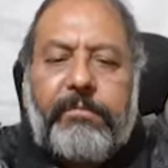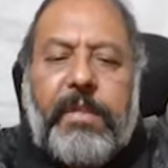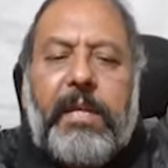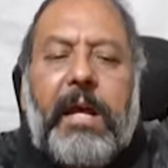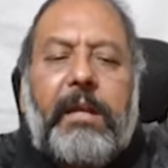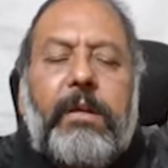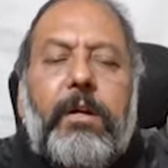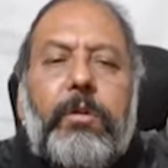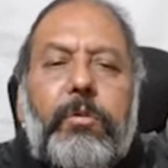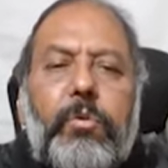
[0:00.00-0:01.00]
There are
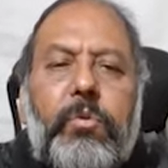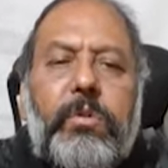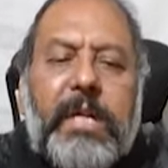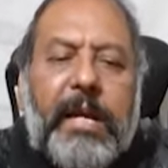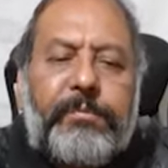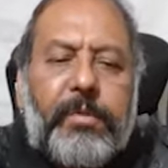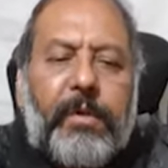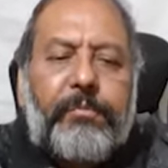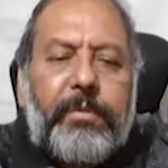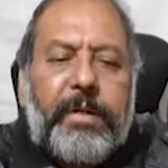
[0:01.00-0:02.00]
two types
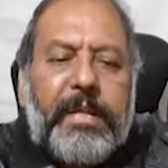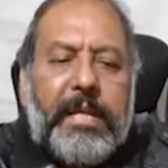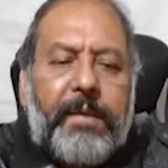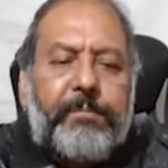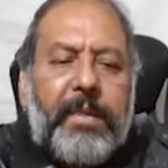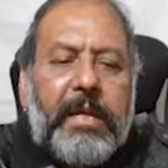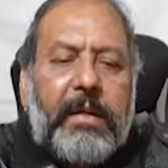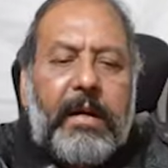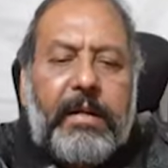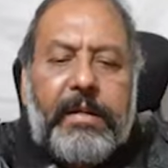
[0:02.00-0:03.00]
of
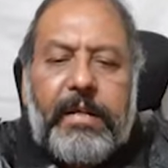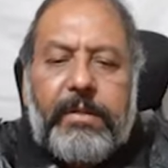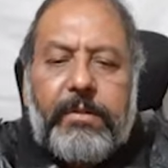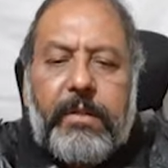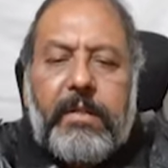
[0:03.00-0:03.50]
DMARDs.